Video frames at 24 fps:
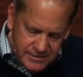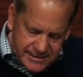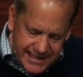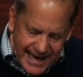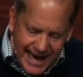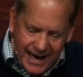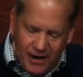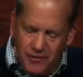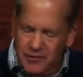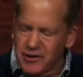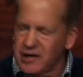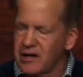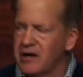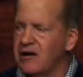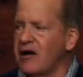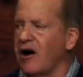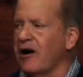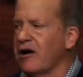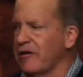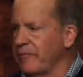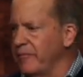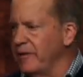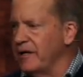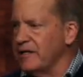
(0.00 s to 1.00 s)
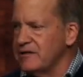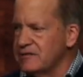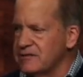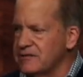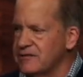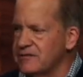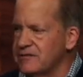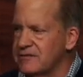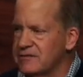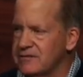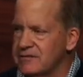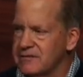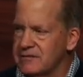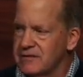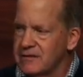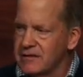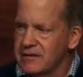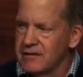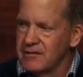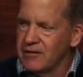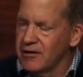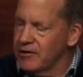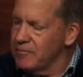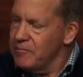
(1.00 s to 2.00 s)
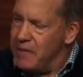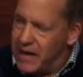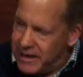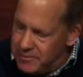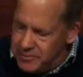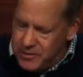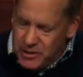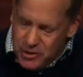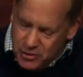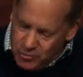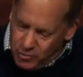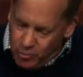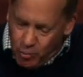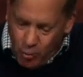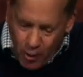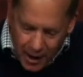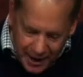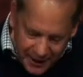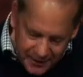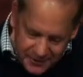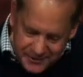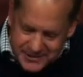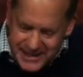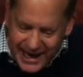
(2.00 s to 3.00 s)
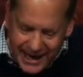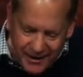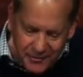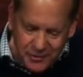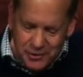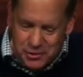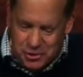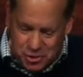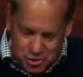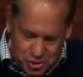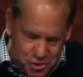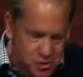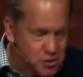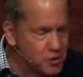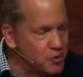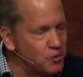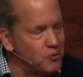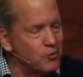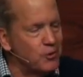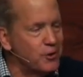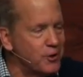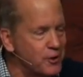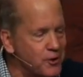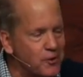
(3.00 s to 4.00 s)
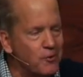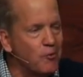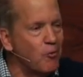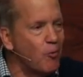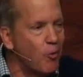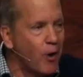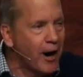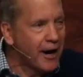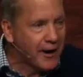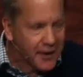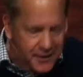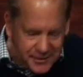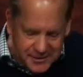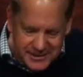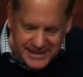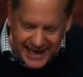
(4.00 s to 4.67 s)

down a garment. Or maybe you wear down a shoe, or you wear